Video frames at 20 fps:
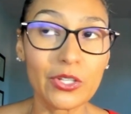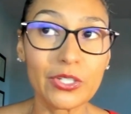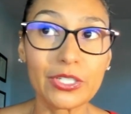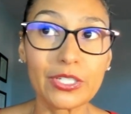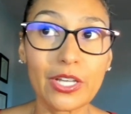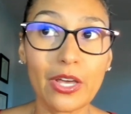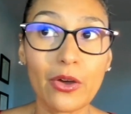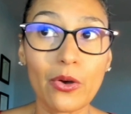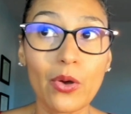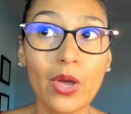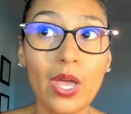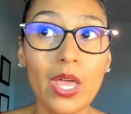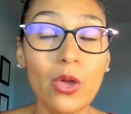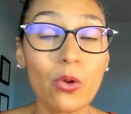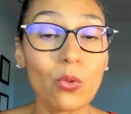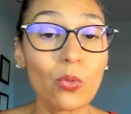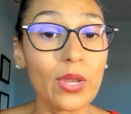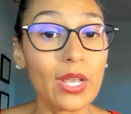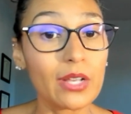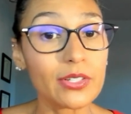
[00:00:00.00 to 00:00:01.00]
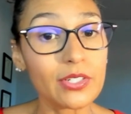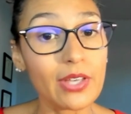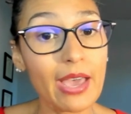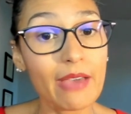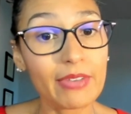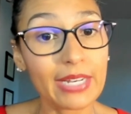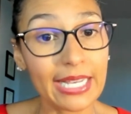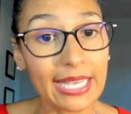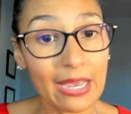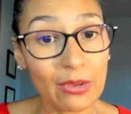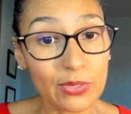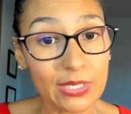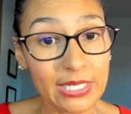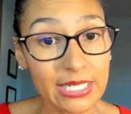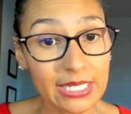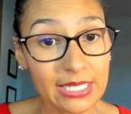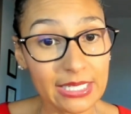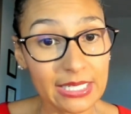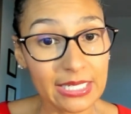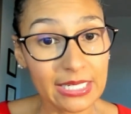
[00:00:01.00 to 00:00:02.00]
So we also have an
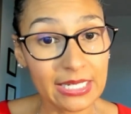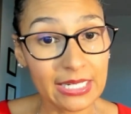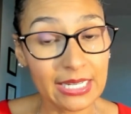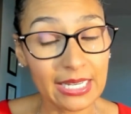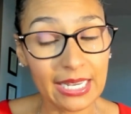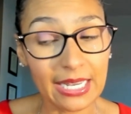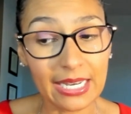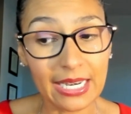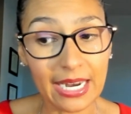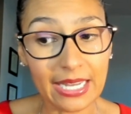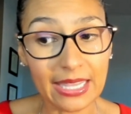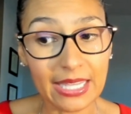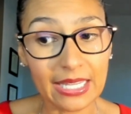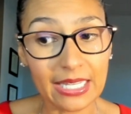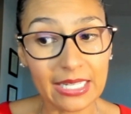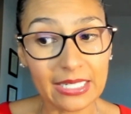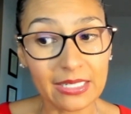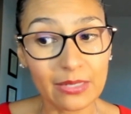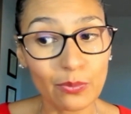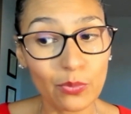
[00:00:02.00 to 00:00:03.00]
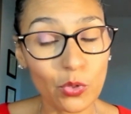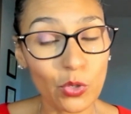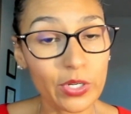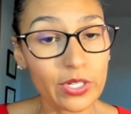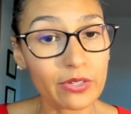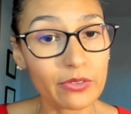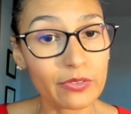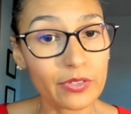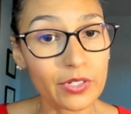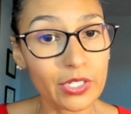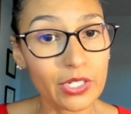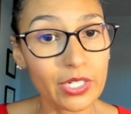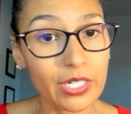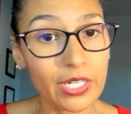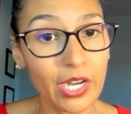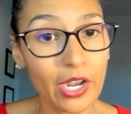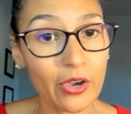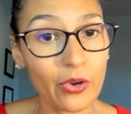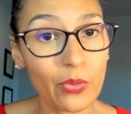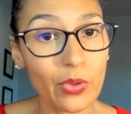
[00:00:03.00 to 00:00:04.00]
accountant, and I think that's important for you to
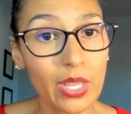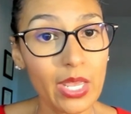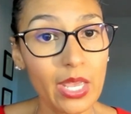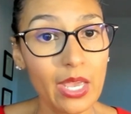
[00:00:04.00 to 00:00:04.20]
know.